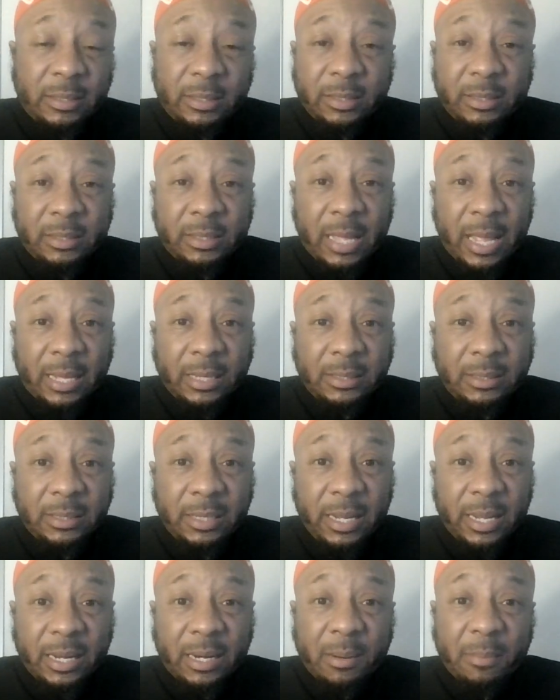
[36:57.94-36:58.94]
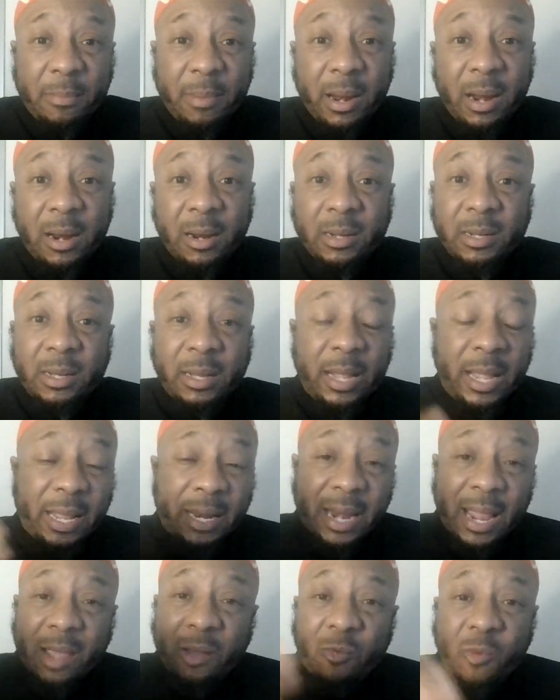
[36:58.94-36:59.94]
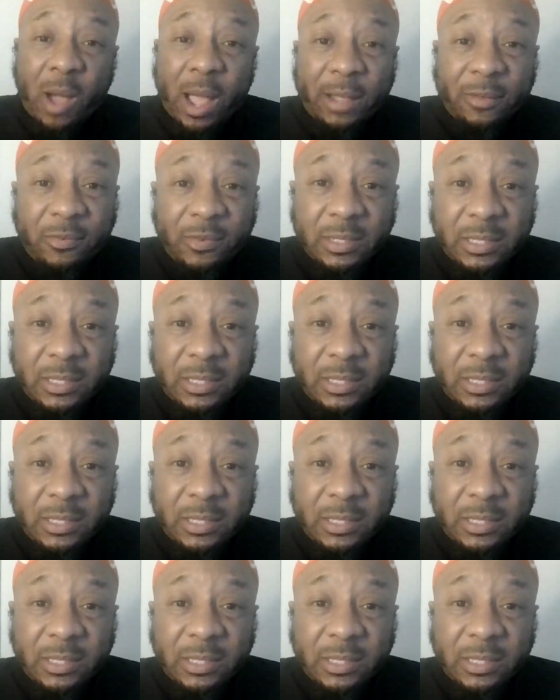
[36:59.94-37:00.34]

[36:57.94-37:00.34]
that's in America and their wife is